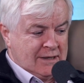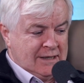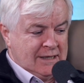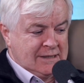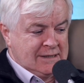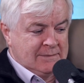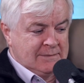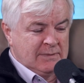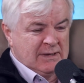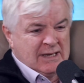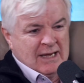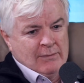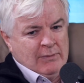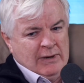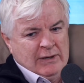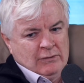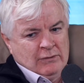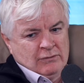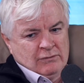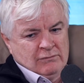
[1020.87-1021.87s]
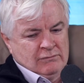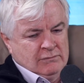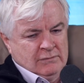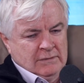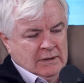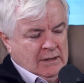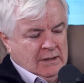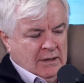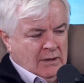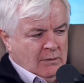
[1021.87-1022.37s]
And they said, but yeah, we don't,
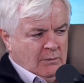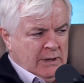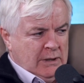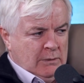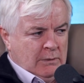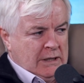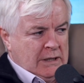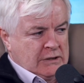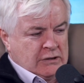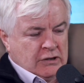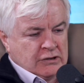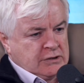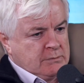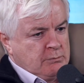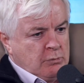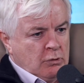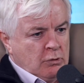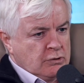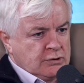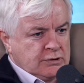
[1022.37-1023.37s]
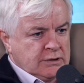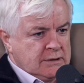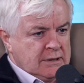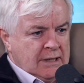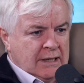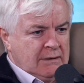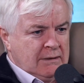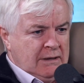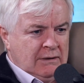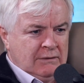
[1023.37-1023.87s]
we don't want to touch abortion.
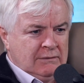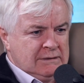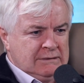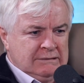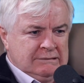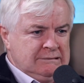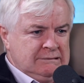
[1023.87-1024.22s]
Like, you know,